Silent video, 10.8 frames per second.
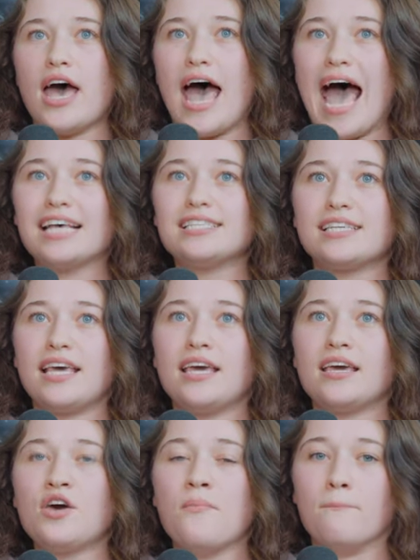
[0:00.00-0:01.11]

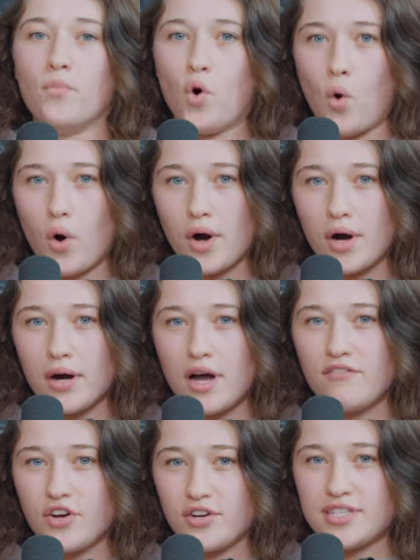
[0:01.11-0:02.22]
asking more
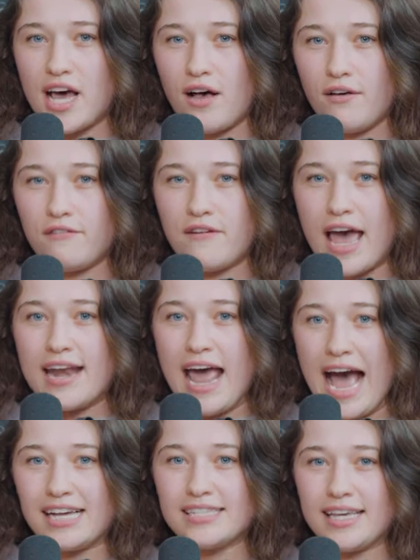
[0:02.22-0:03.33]
of yourself and
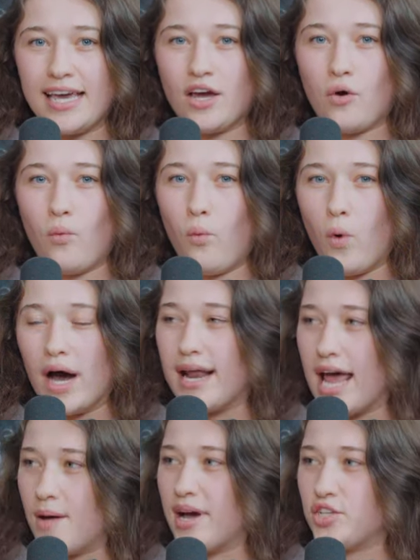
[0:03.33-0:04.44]
asking, what
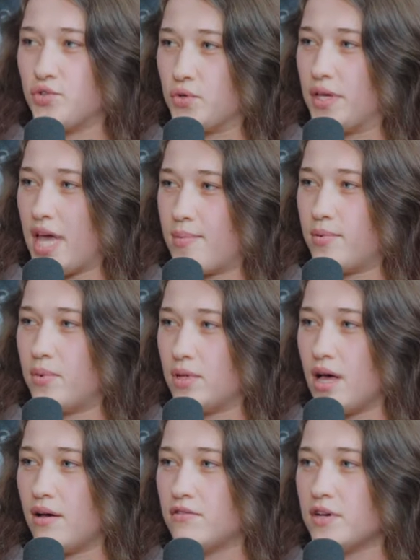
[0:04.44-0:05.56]
am I truly capable
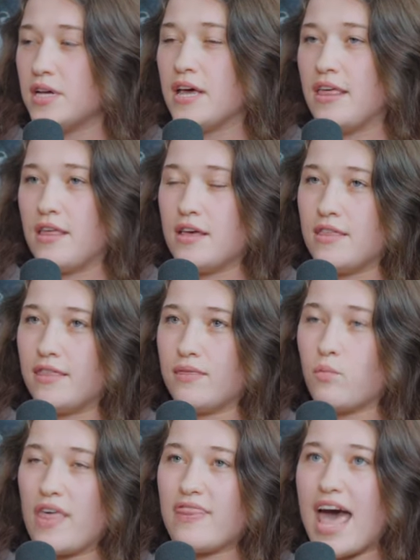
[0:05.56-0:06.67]
of?
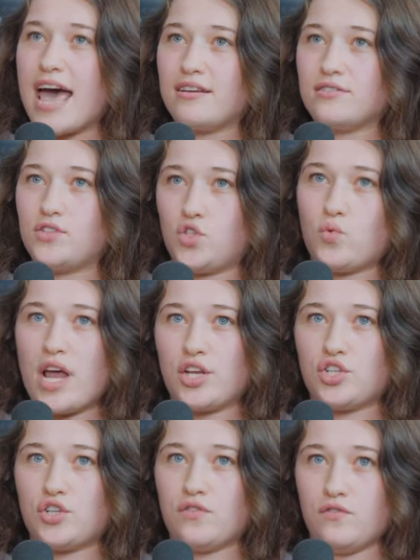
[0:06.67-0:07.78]
When that
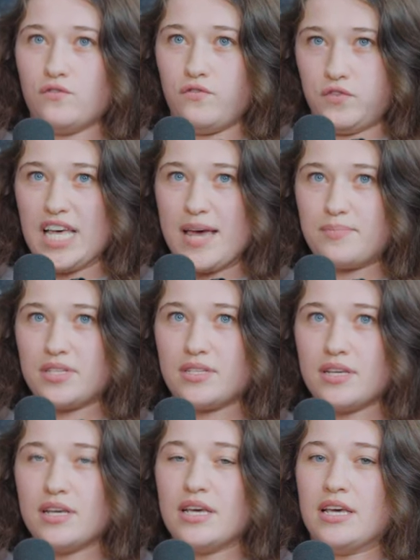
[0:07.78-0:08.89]
switch flips,
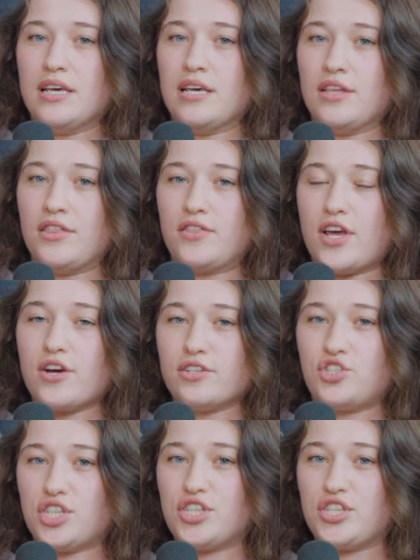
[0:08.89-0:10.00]
there's
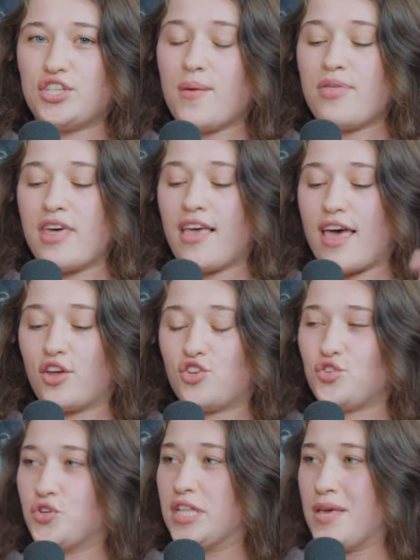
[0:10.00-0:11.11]
just something like
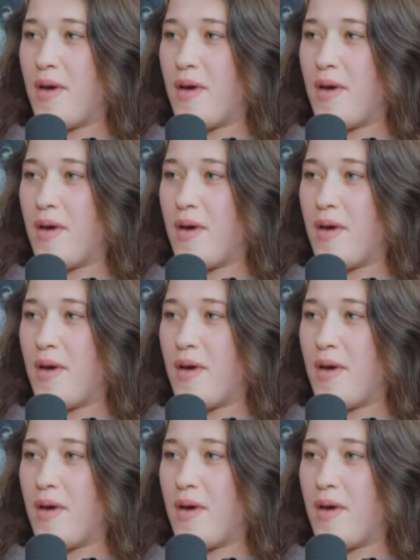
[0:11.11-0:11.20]
truly